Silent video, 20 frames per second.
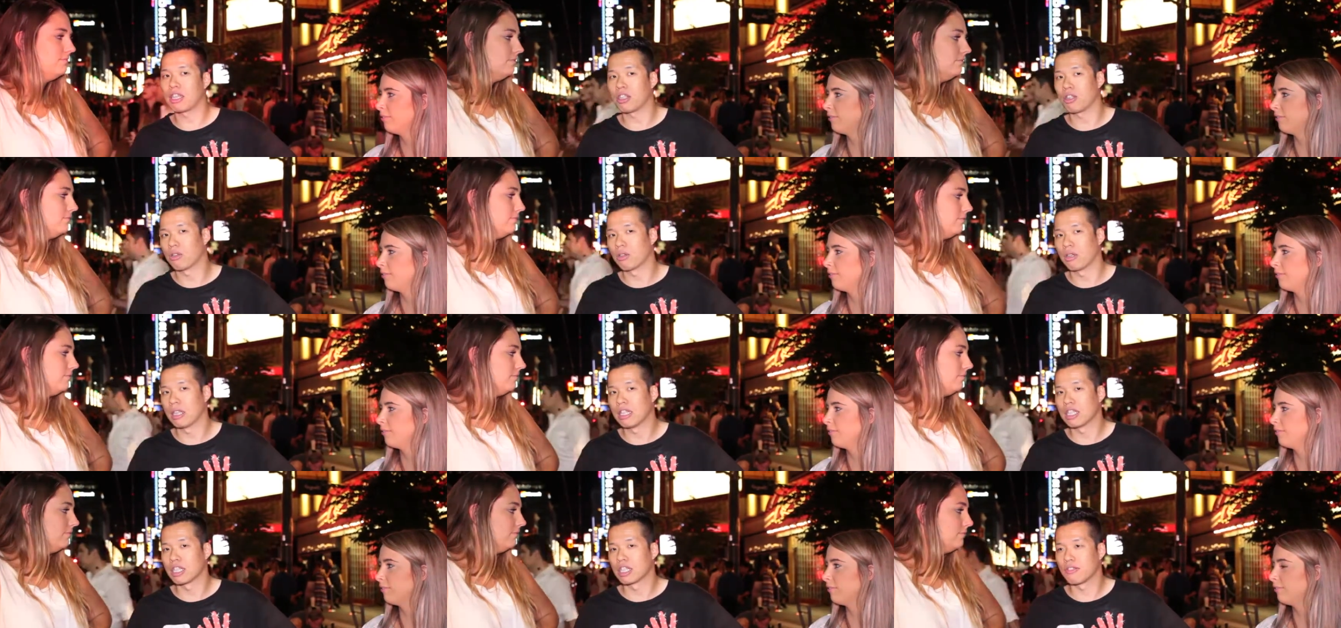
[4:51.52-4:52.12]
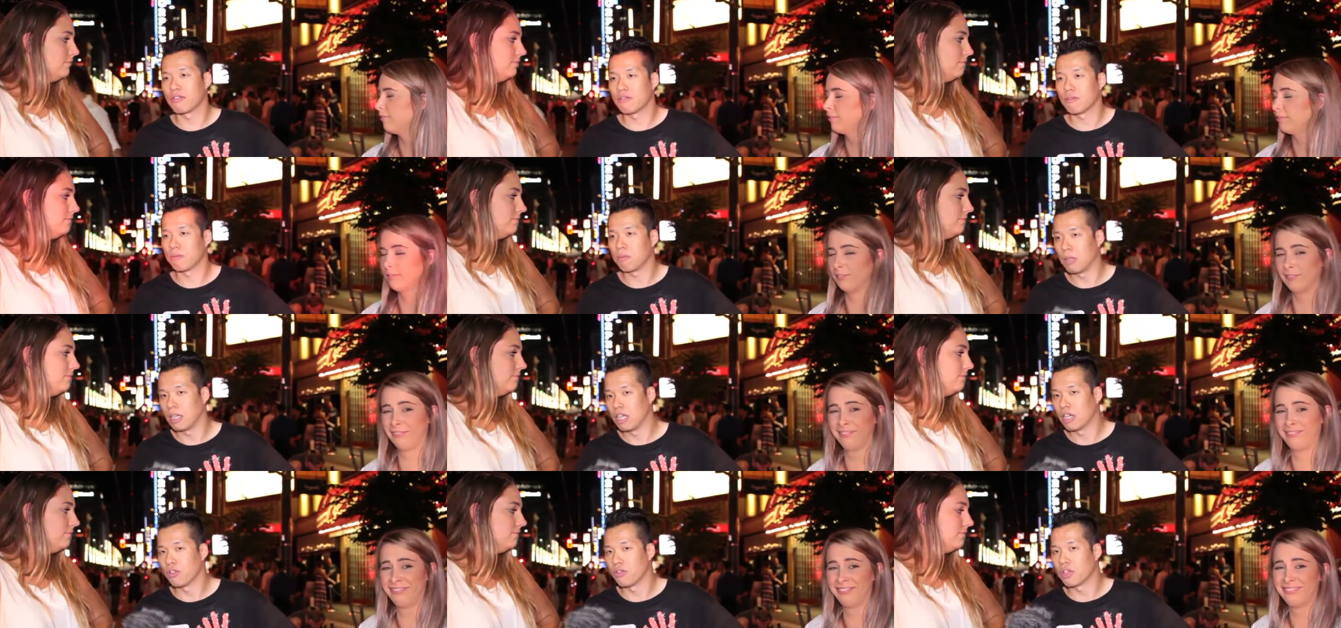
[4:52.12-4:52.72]
Speaker 1: that you were in this
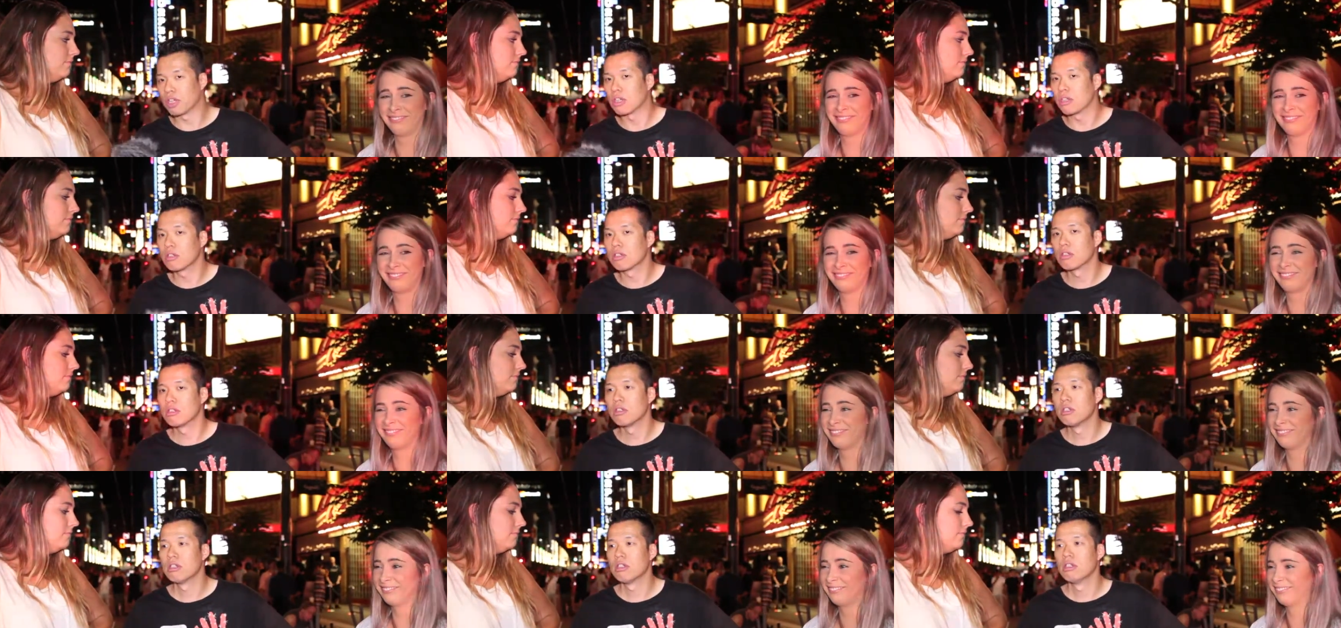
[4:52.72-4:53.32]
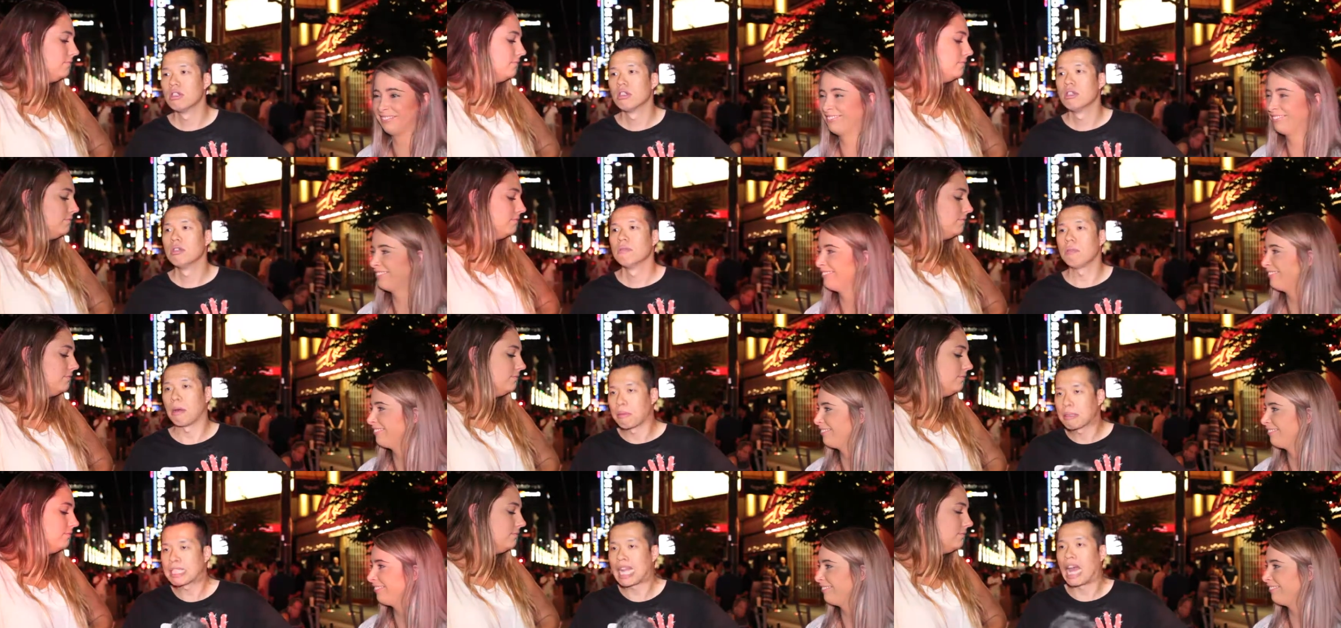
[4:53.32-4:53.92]
interview.
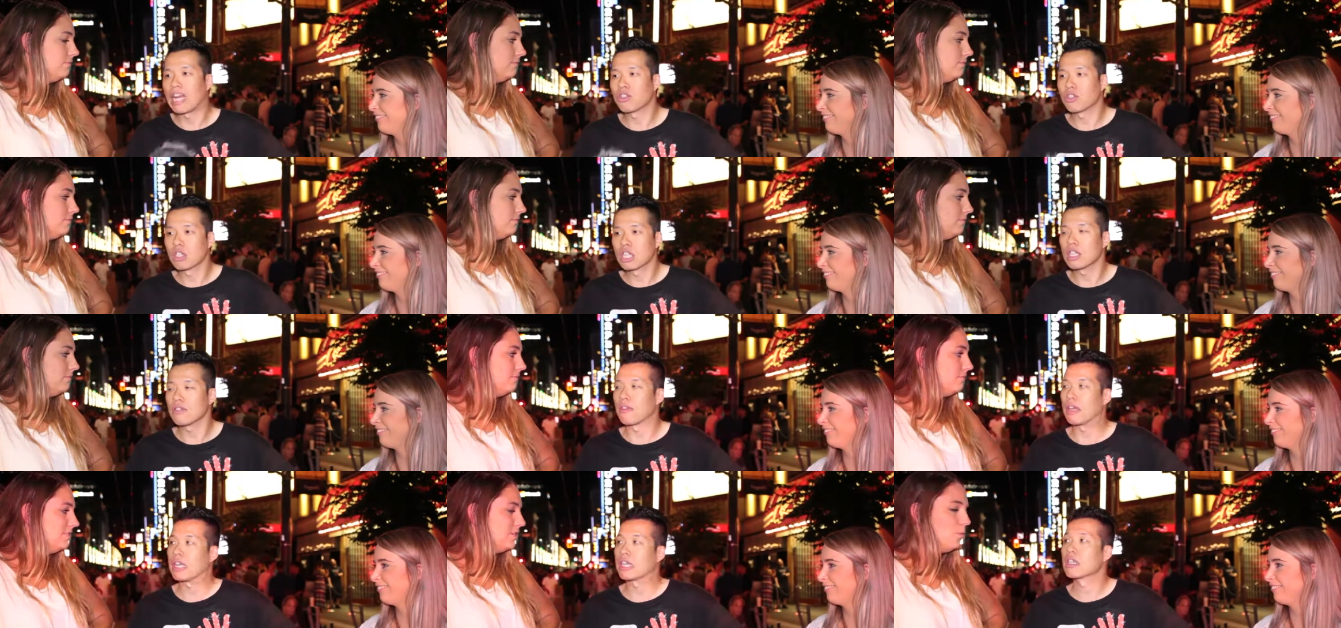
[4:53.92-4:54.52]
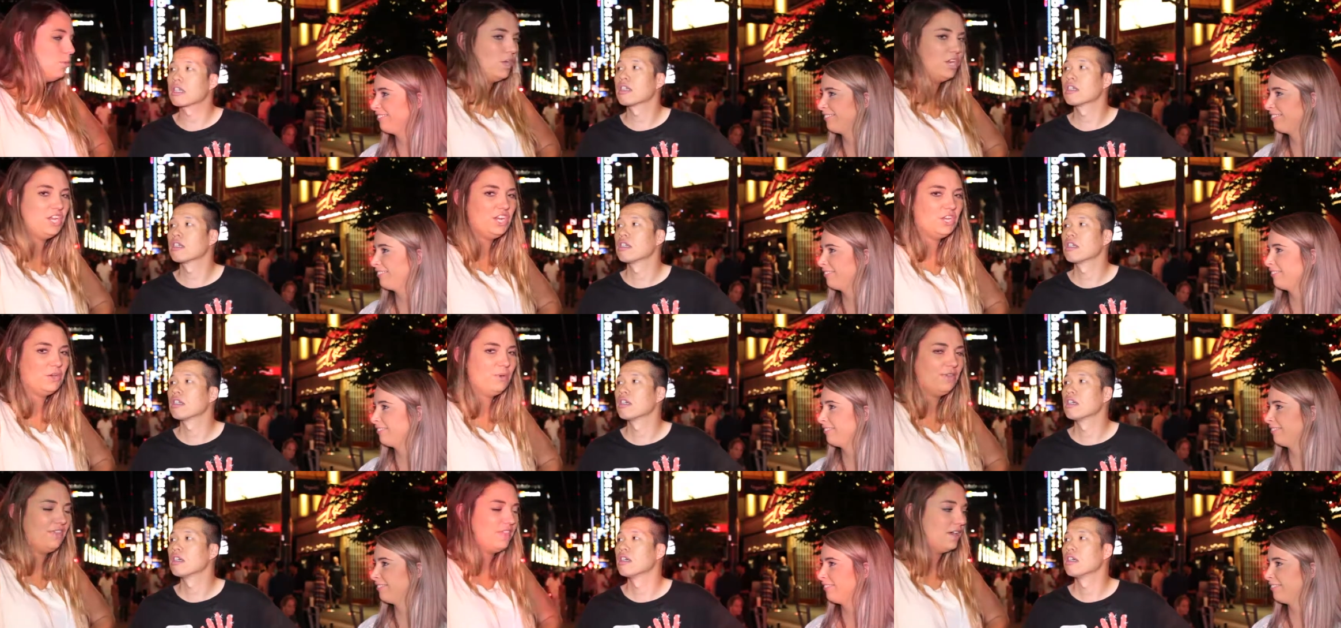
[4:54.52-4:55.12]
I'm sad you're leaving. So what
Speaker 2: do you
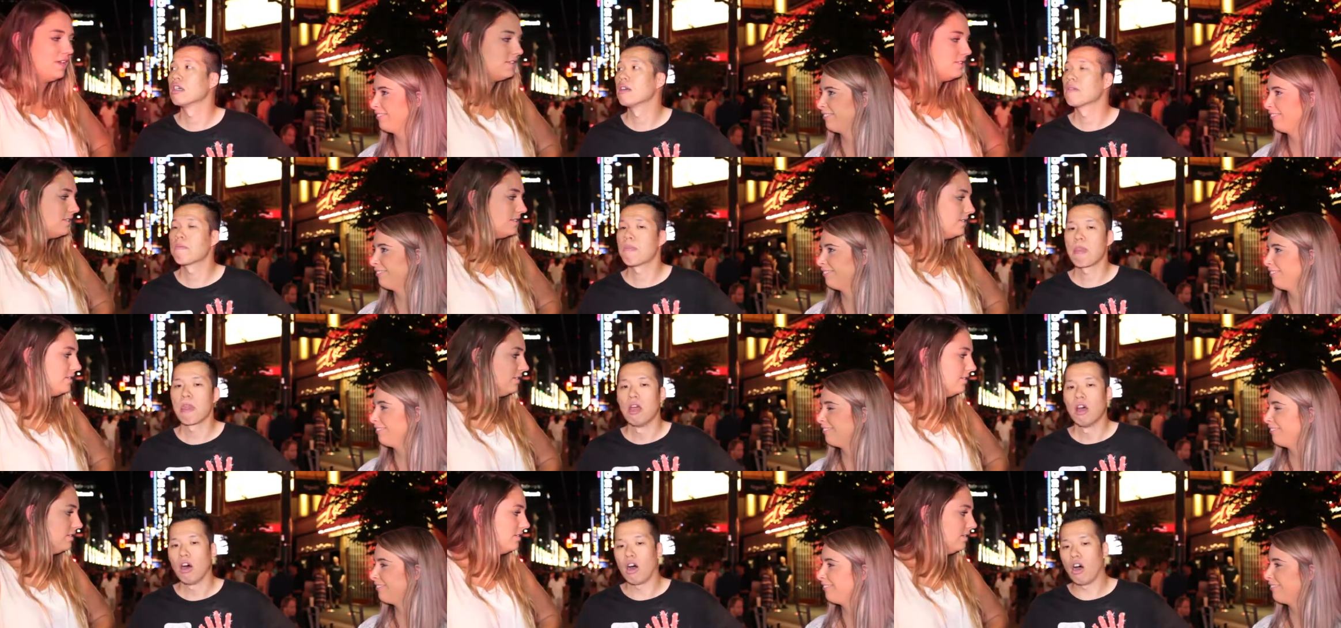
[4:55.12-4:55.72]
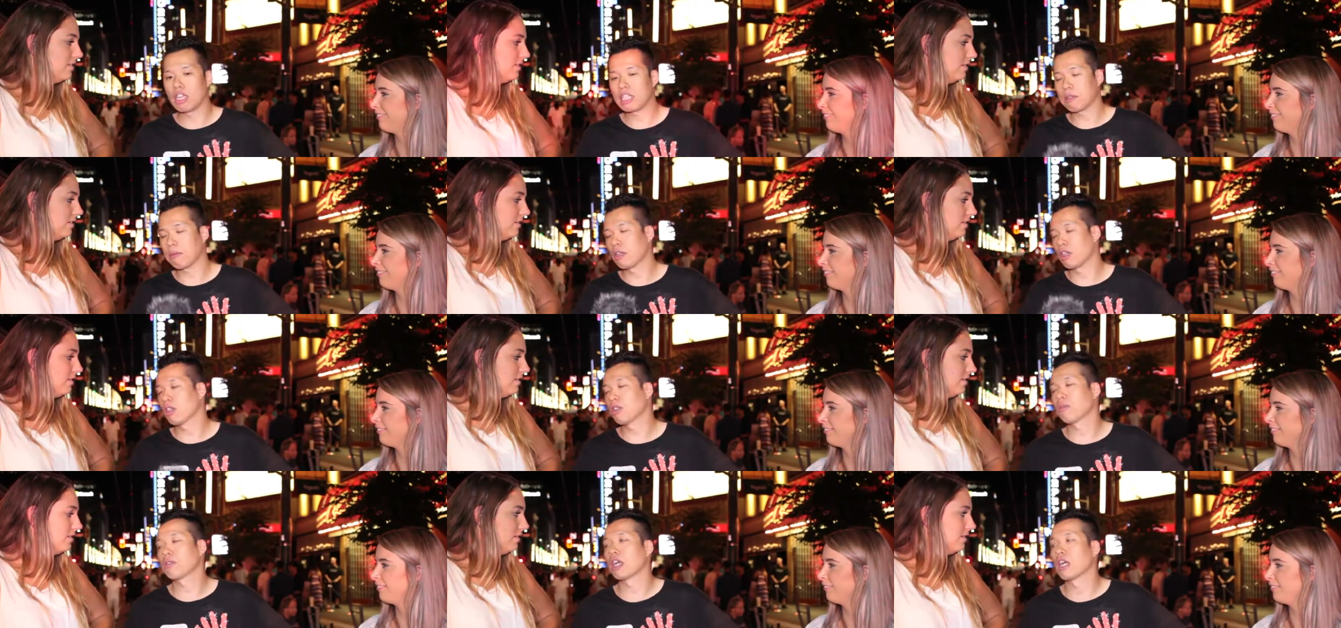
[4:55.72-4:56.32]
do with this?
Speaker 1: Oh, it's on my
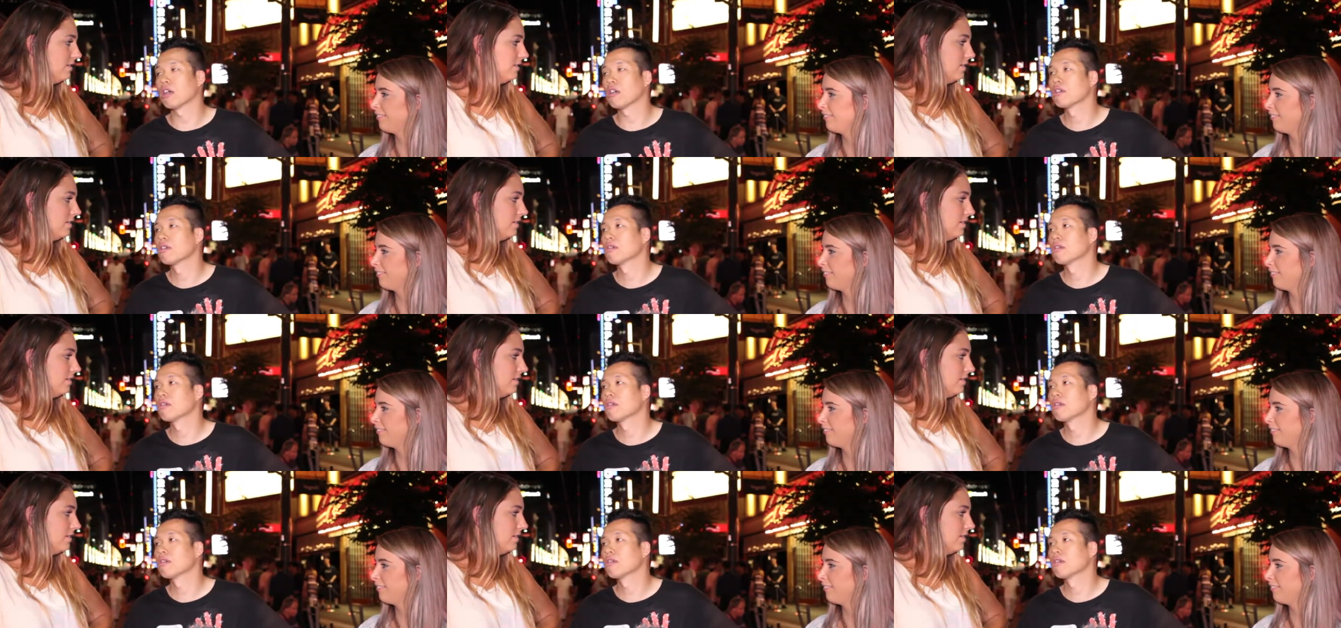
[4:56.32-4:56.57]
YouTube channel.